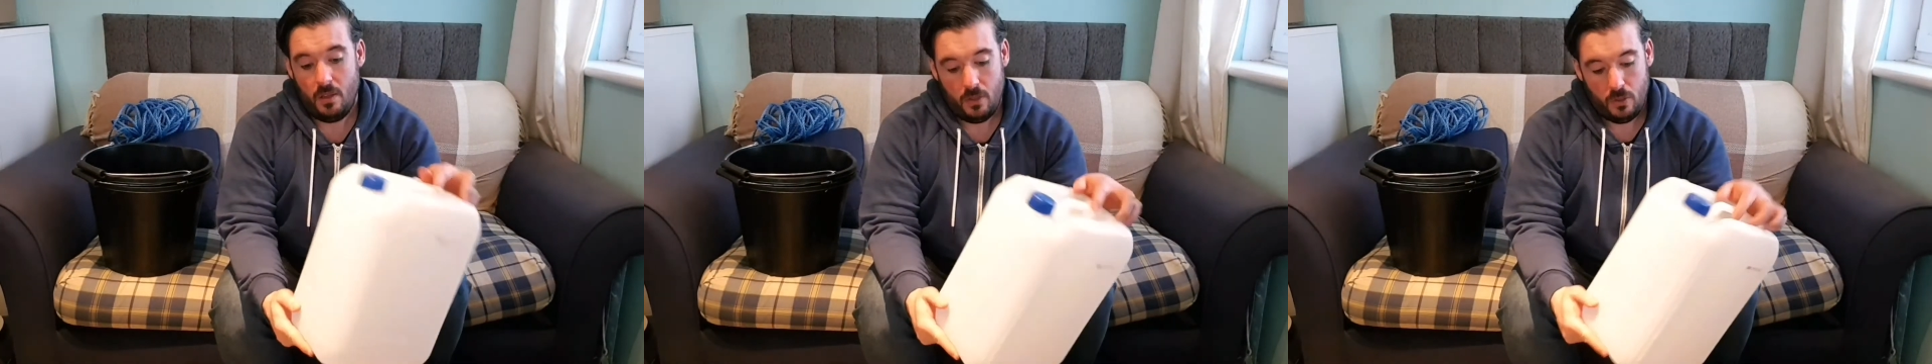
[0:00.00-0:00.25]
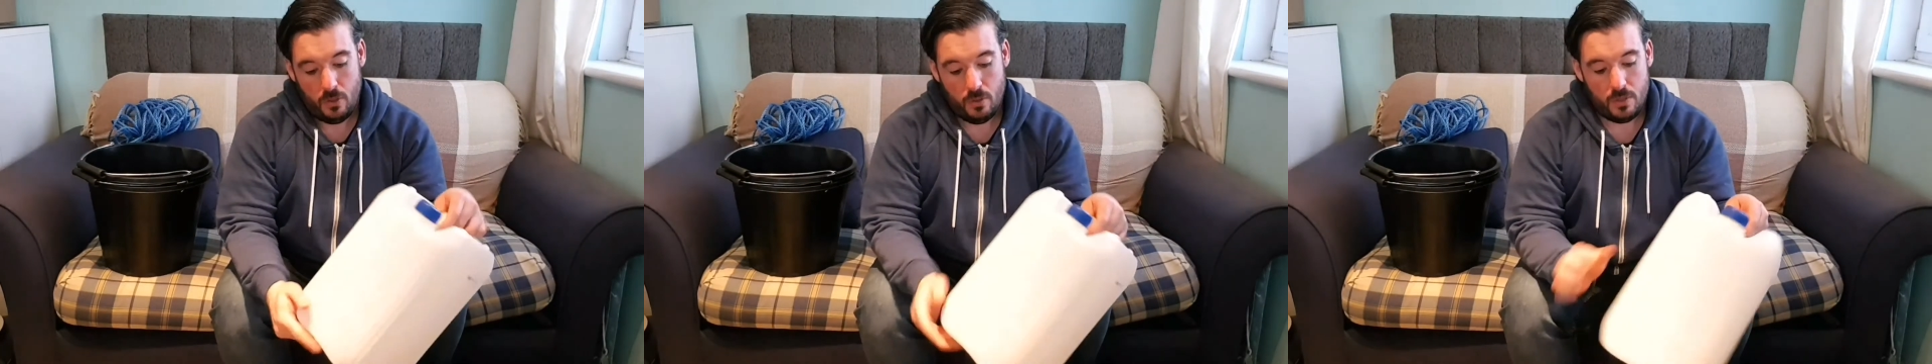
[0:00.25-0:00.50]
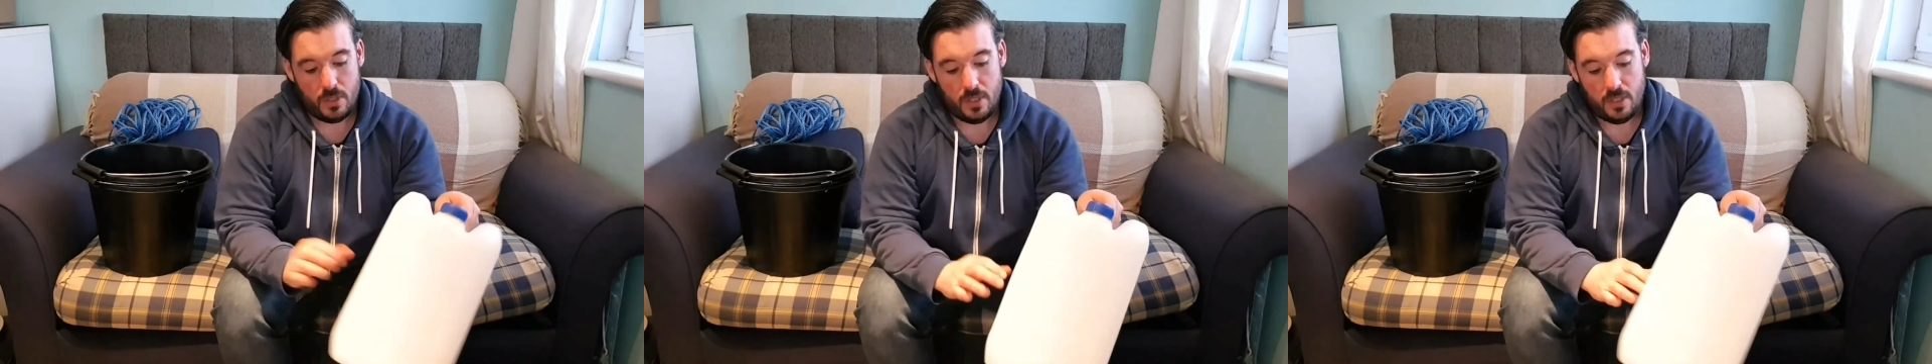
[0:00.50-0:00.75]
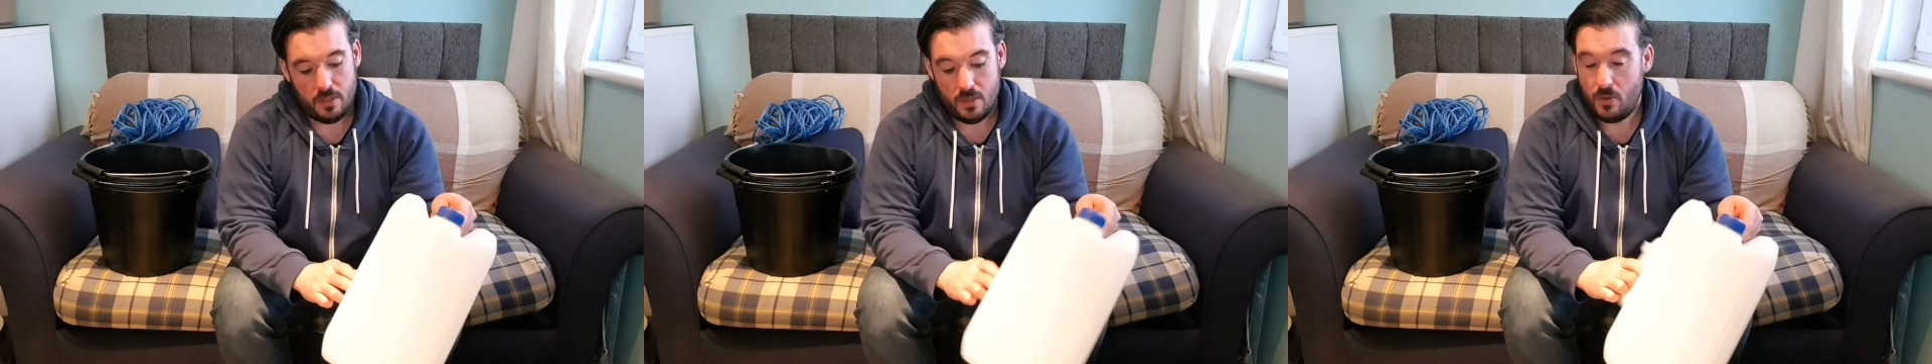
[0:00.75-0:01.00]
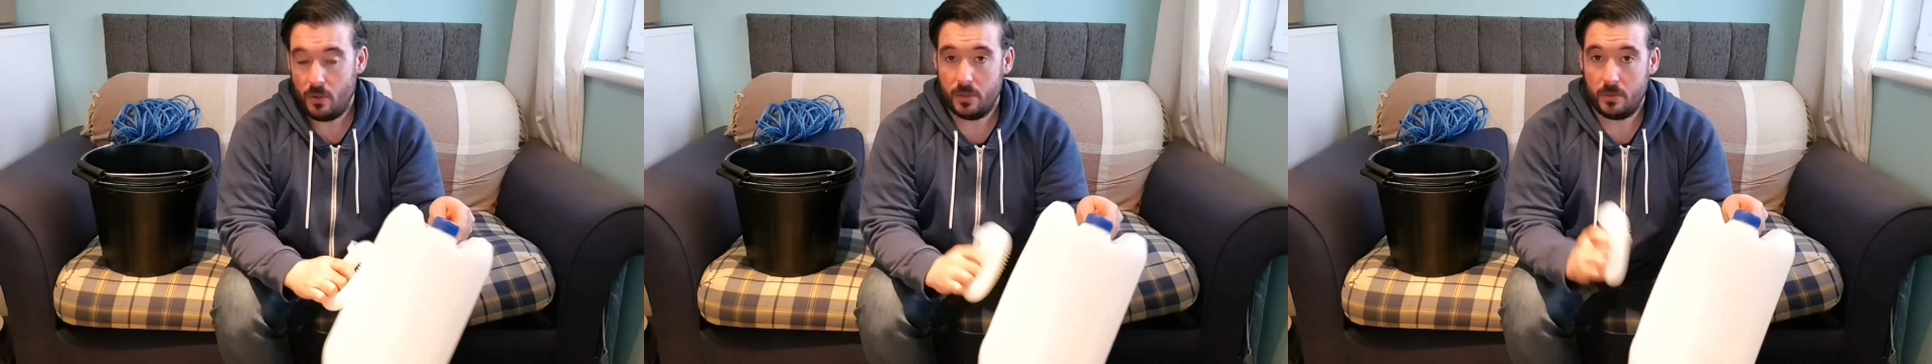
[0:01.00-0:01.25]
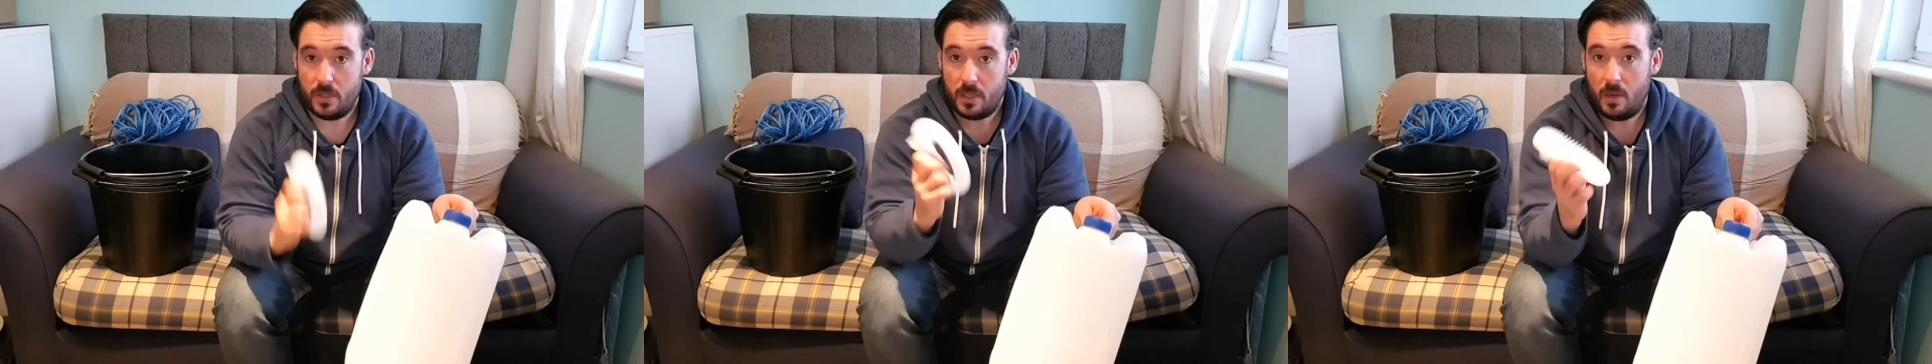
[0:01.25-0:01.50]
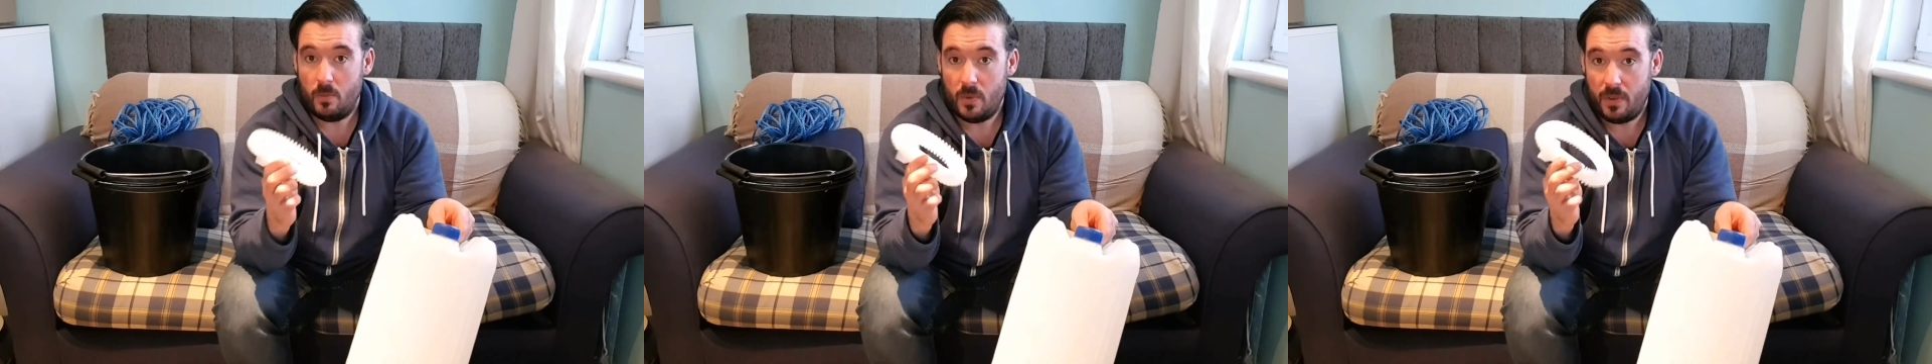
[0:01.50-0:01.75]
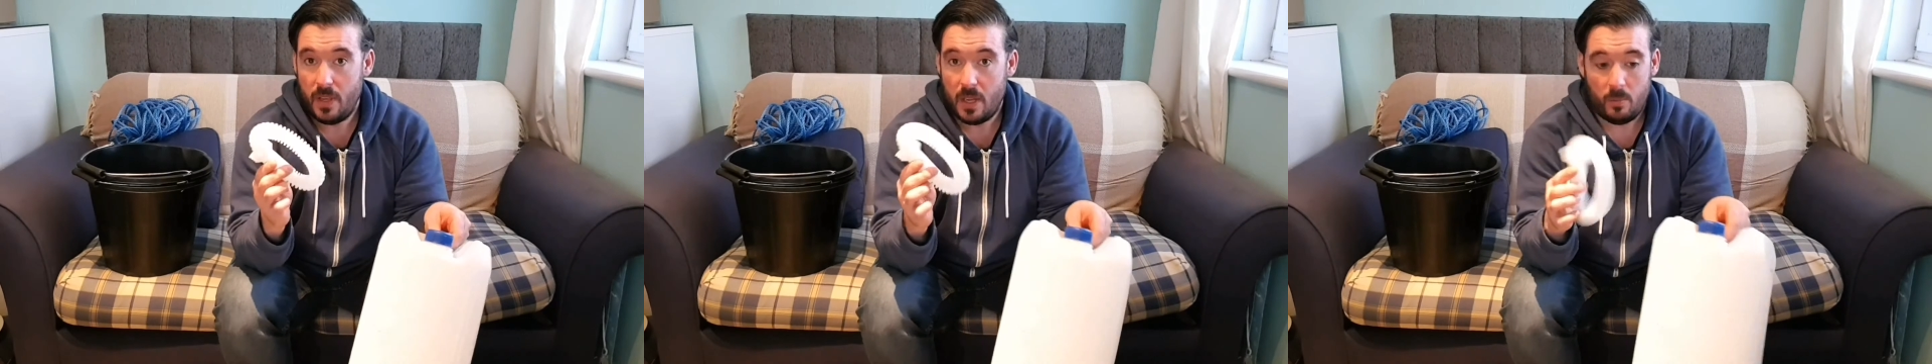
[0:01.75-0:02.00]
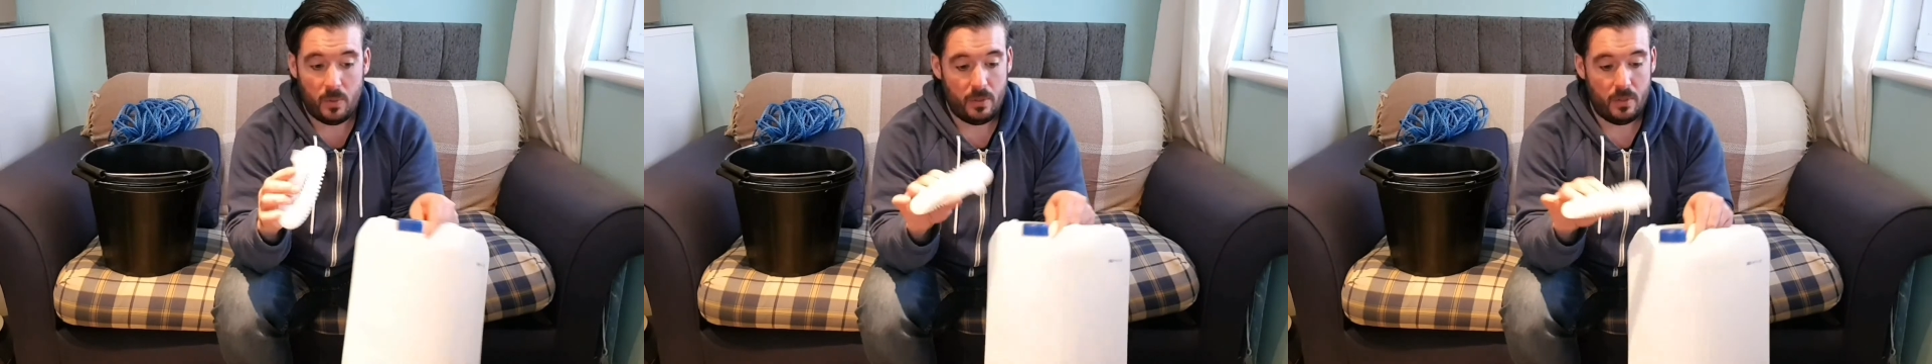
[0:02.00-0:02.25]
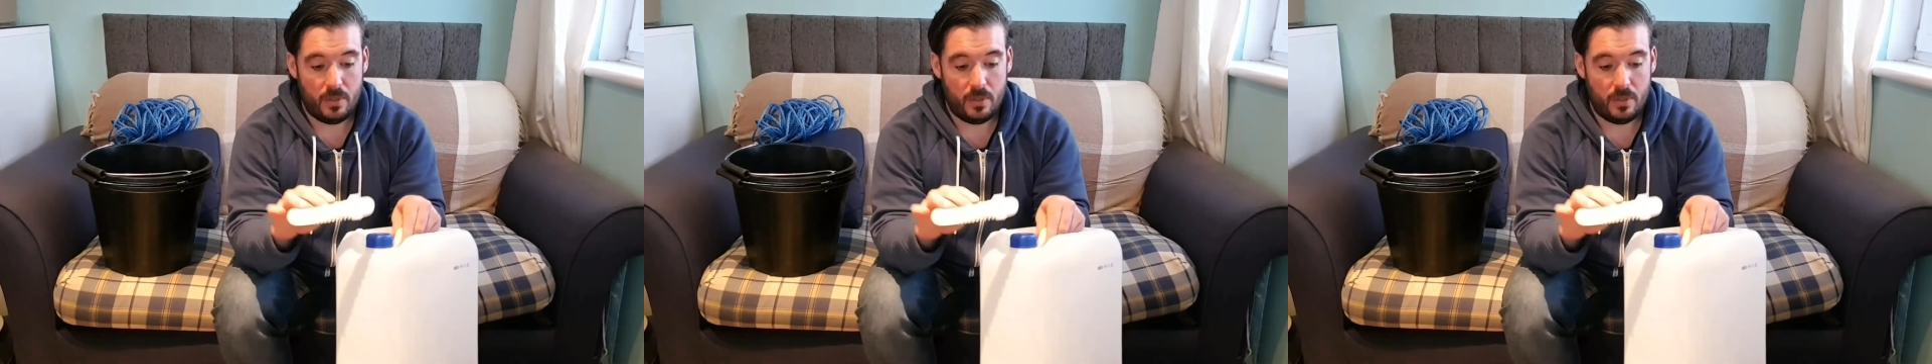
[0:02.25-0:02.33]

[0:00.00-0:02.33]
Use the nozzles that come with the AdBlue,